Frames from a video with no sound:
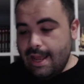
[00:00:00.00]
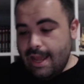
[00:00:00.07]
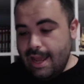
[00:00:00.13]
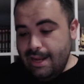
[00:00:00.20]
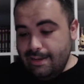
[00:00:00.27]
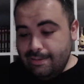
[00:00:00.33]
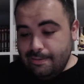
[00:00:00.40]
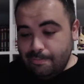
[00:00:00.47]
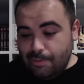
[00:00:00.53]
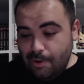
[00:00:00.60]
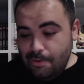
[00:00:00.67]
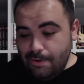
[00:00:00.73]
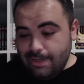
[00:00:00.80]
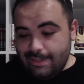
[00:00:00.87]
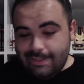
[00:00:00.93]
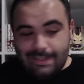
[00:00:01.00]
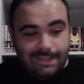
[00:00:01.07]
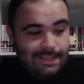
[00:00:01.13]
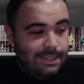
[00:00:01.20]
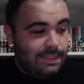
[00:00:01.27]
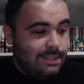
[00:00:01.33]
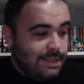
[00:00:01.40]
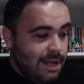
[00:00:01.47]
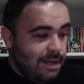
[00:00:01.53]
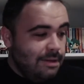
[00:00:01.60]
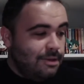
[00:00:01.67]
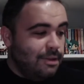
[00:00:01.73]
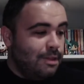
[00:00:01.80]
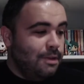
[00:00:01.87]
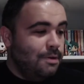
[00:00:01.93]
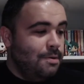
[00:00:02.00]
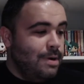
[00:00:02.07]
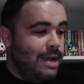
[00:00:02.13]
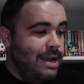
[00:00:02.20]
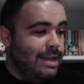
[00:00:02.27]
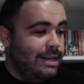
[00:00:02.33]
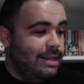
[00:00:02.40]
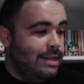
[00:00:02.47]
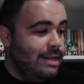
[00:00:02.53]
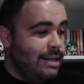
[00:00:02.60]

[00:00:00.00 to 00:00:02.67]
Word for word: And as a bonus, the seller threw in,